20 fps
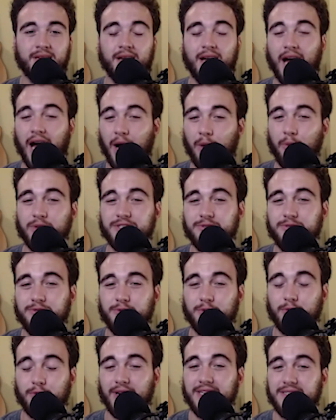I wasn't too
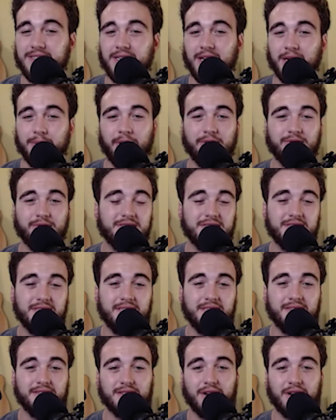crazy about the
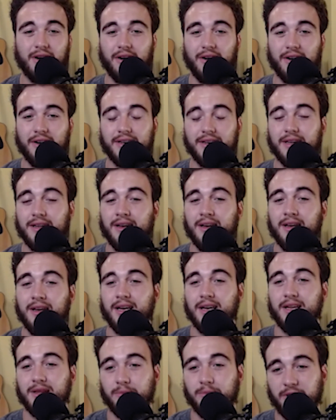scenes on
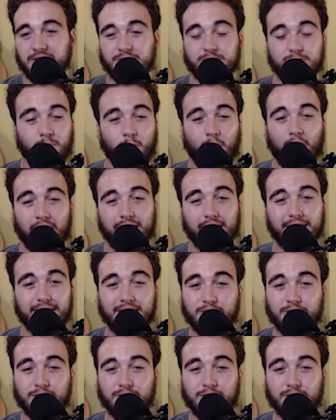Lamentus 1 in